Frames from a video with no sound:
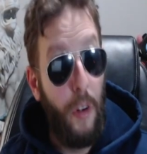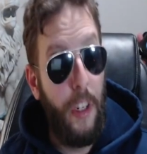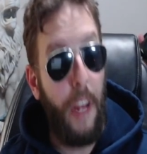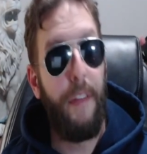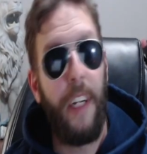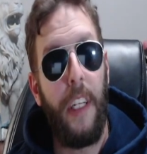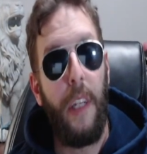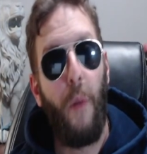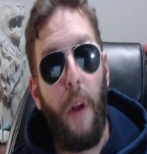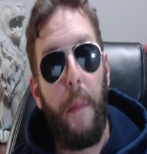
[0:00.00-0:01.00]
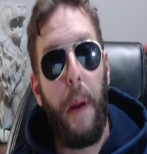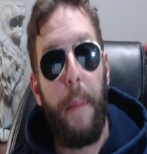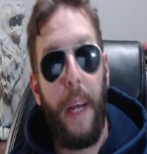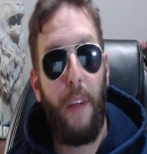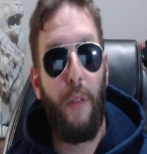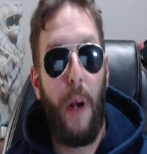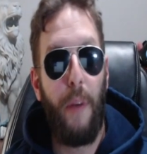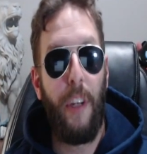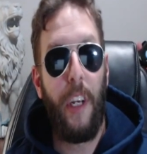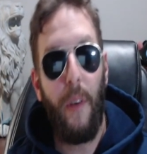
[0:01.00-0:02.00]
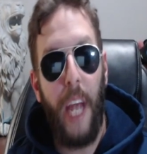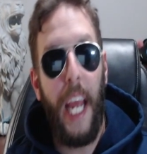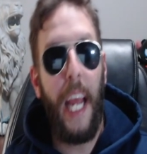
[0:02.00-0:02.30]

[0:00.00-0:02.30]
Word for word: definitely one of my picks where I was like, okay,